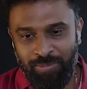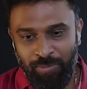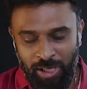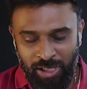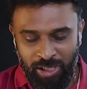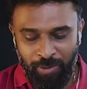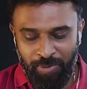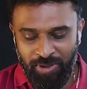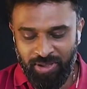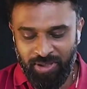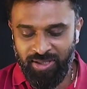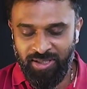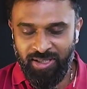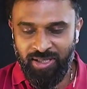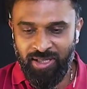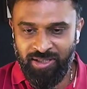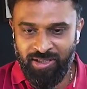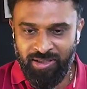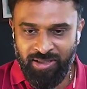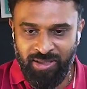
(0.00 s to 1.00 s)
multiple things. It
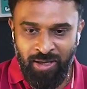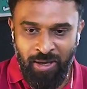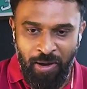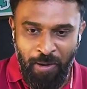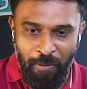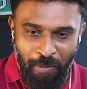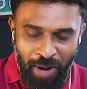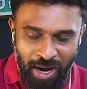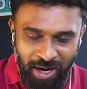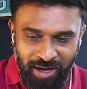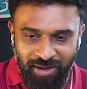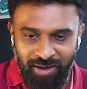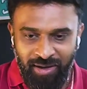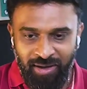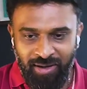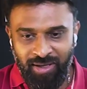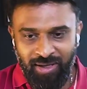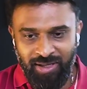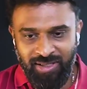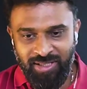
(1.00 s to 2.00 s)
touches marketing,
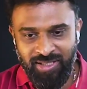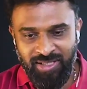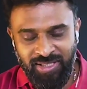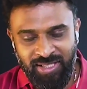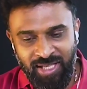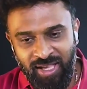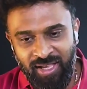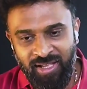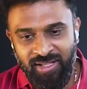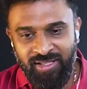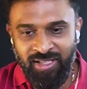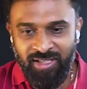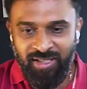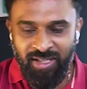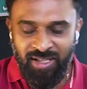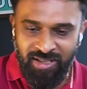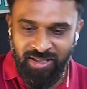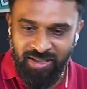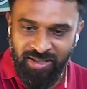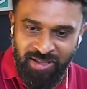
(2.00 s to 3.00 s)
it touches sales, it
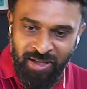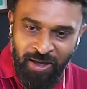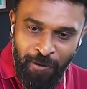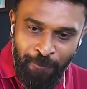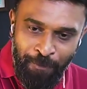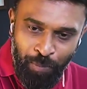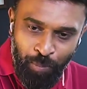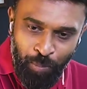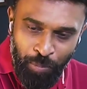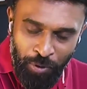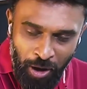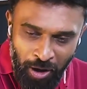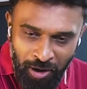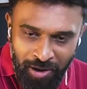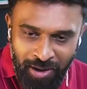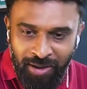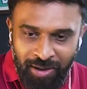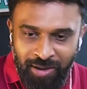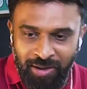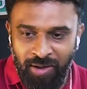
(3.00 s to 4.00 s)
touches
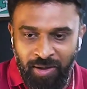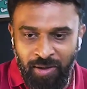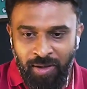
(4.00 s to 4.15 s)
product.